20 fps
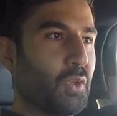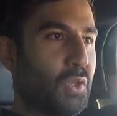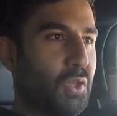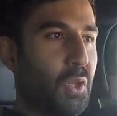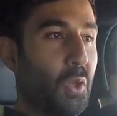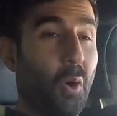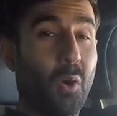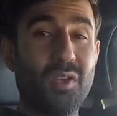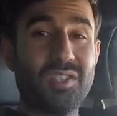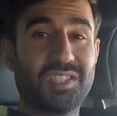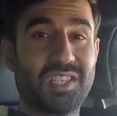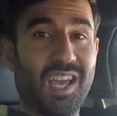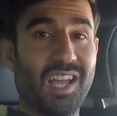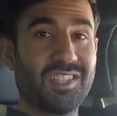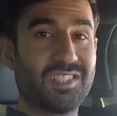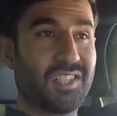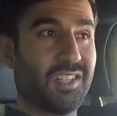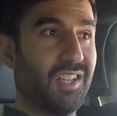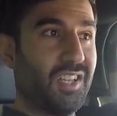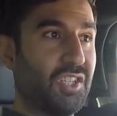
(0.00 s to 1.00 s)
noise
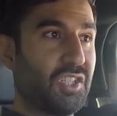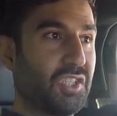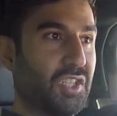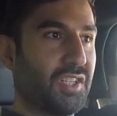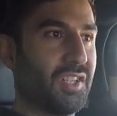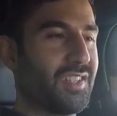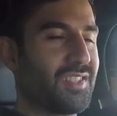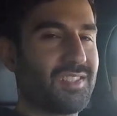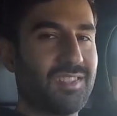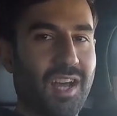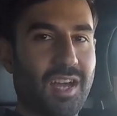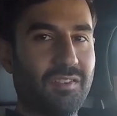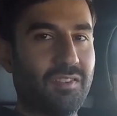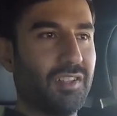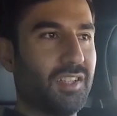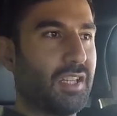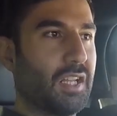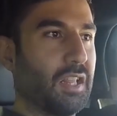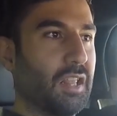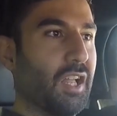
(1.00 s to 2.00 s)
cancellation. It's not
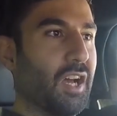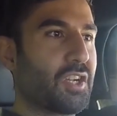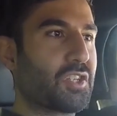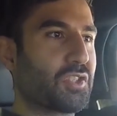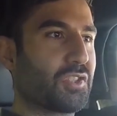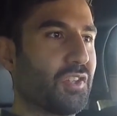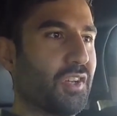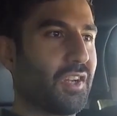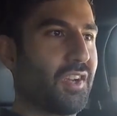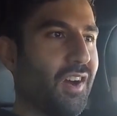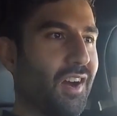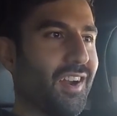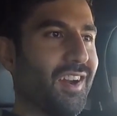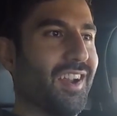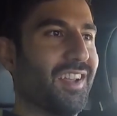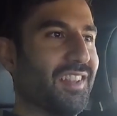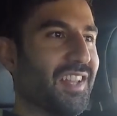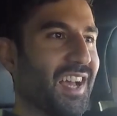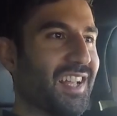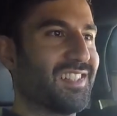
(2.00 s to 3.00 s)
really a luxury car
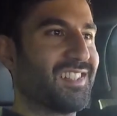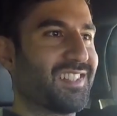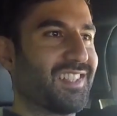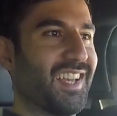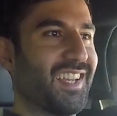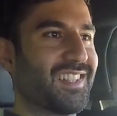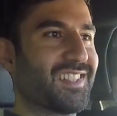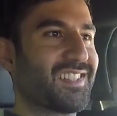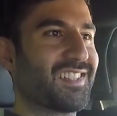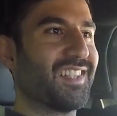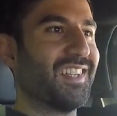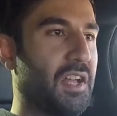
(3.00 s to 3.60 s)
in that sense.